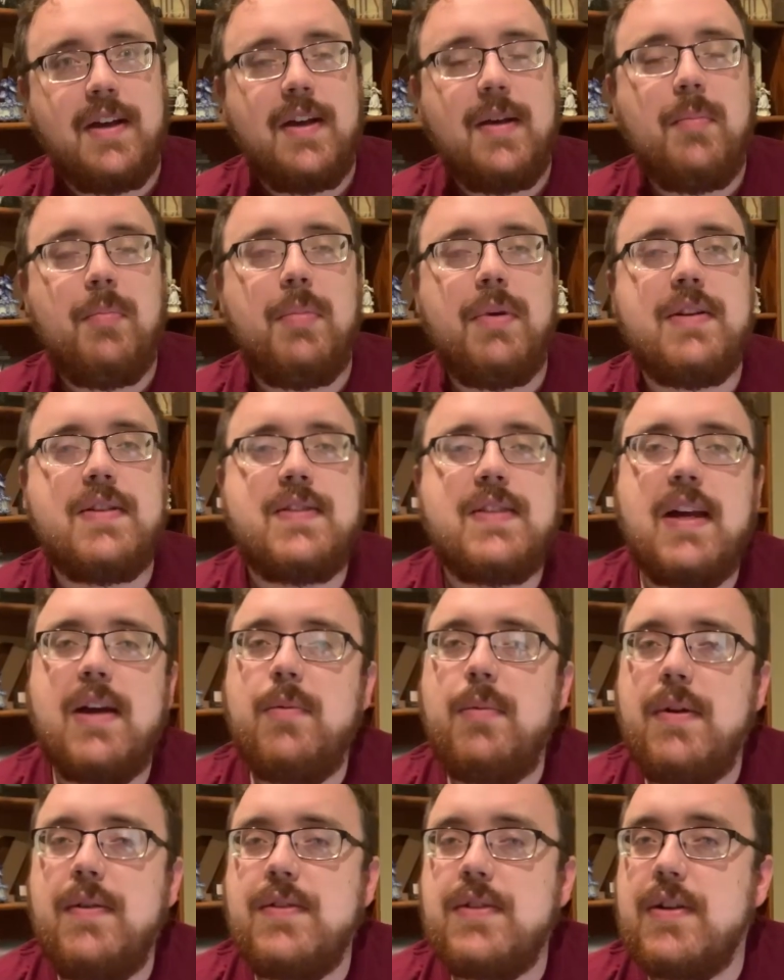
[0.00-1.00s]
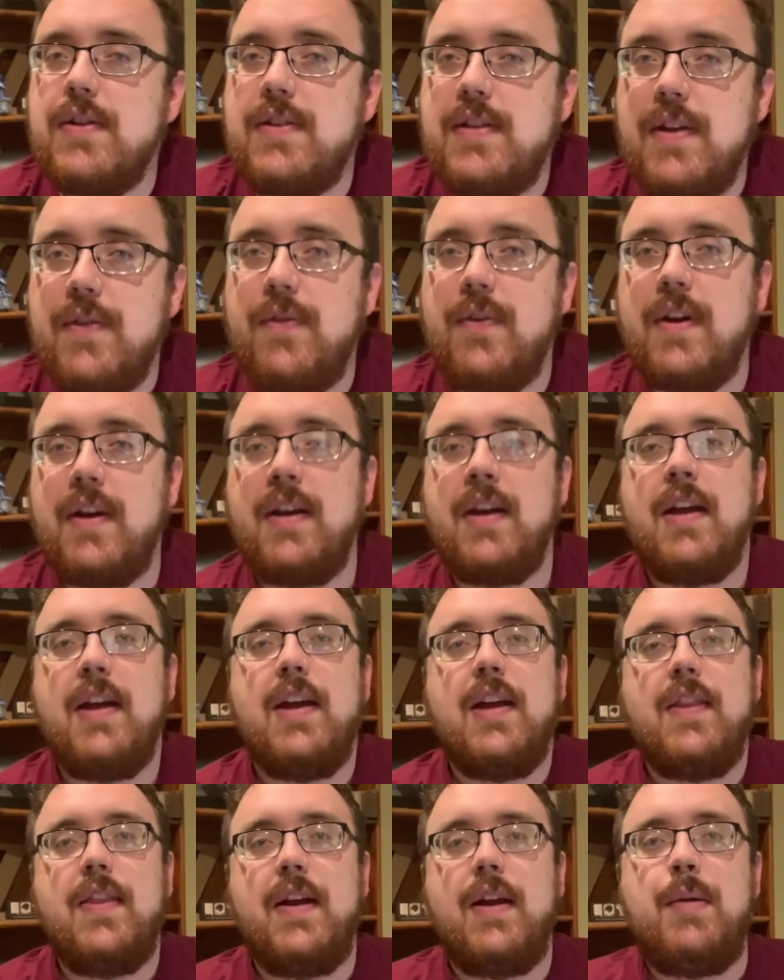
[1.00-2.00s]
But sound waves are different.
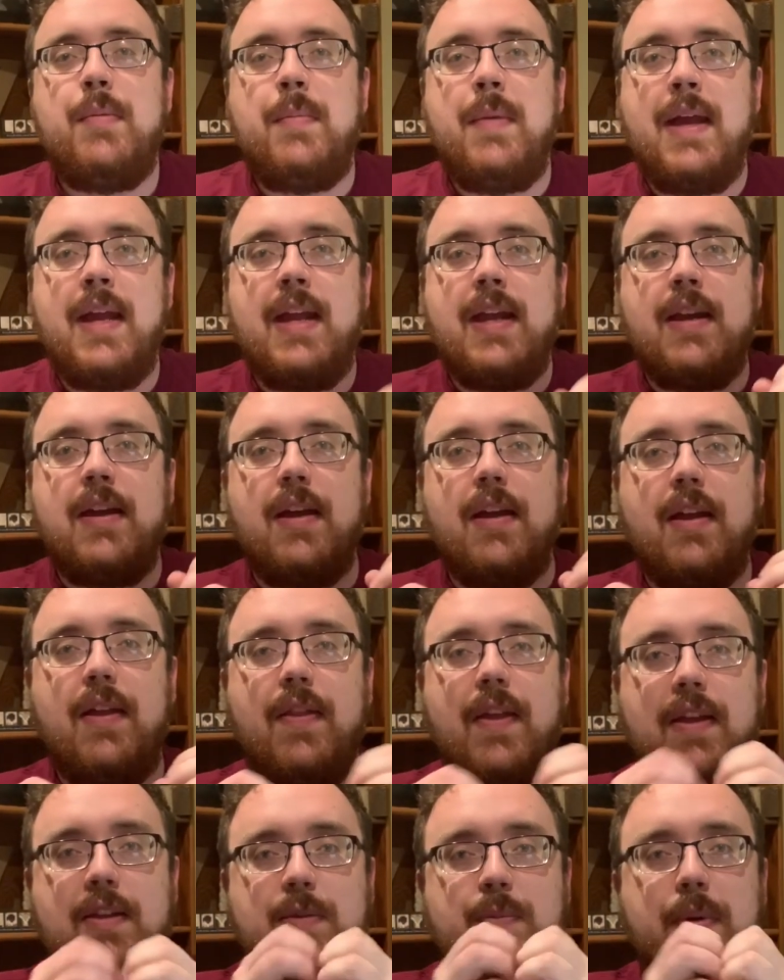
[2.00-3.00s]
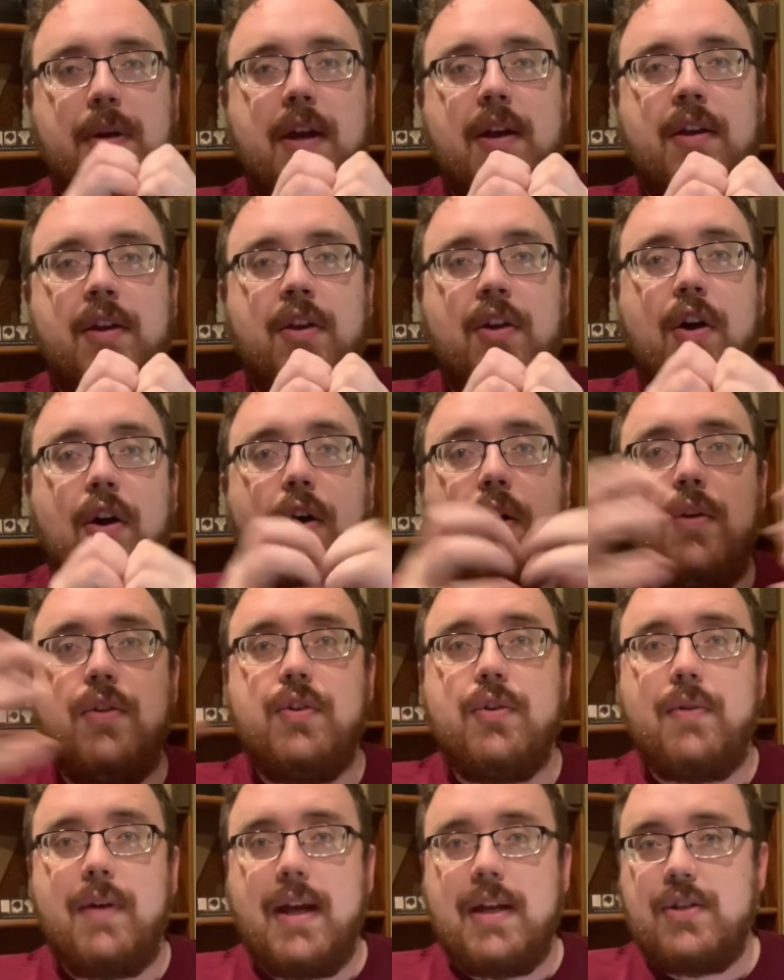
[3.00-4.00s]
They spread out in all
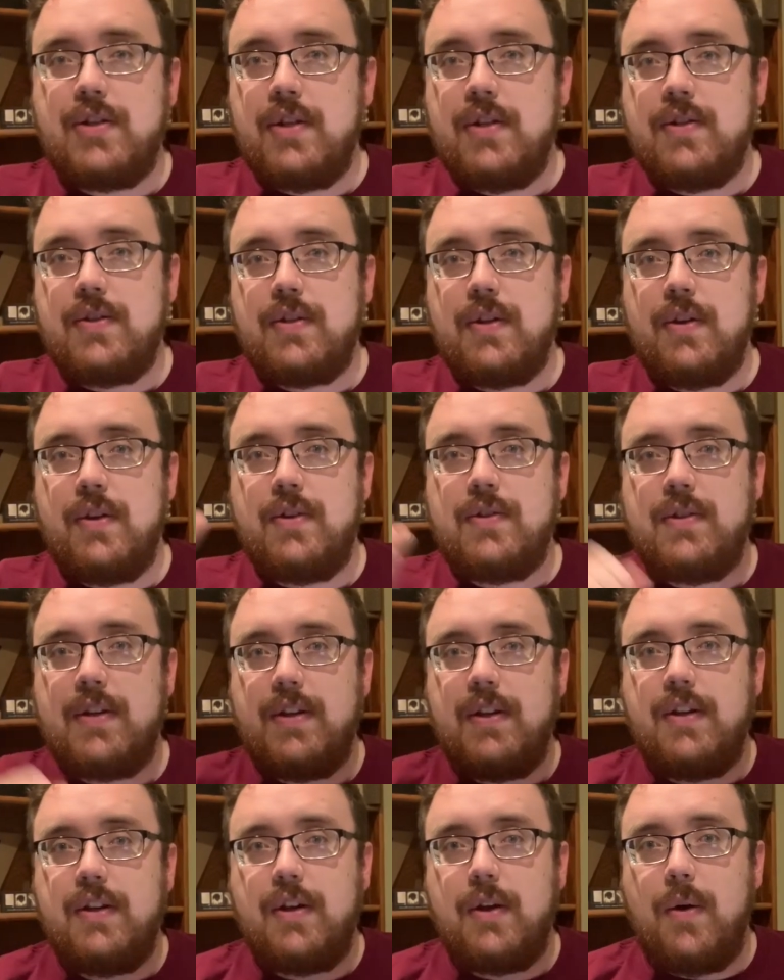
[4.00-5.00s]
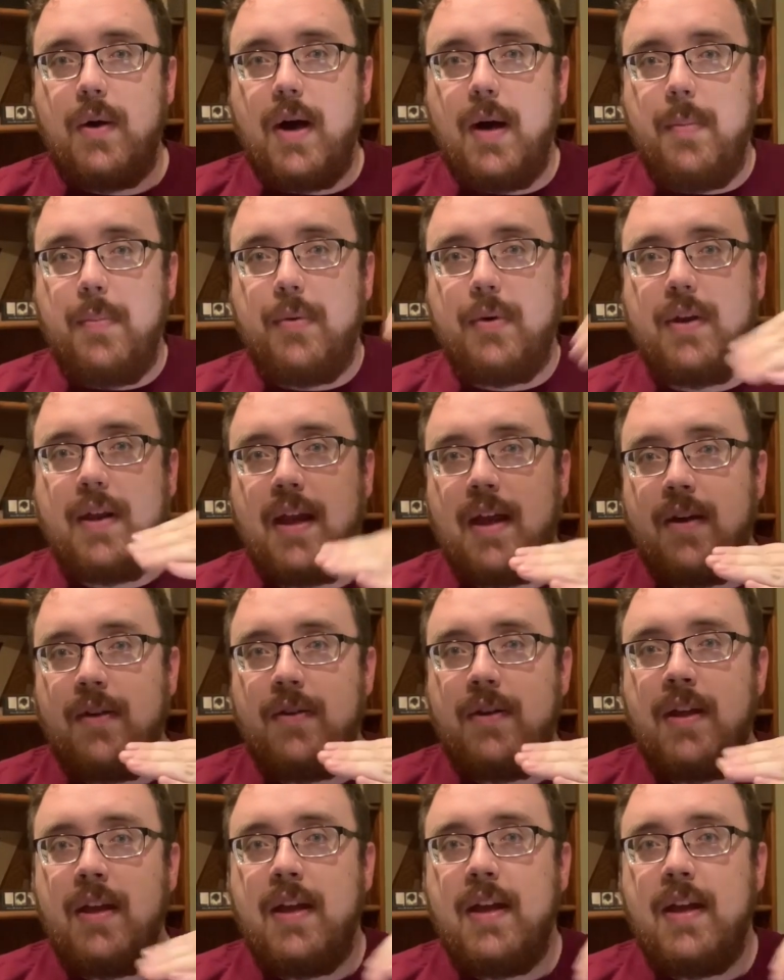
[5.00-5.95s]
directions, so there's nothing to go up or down.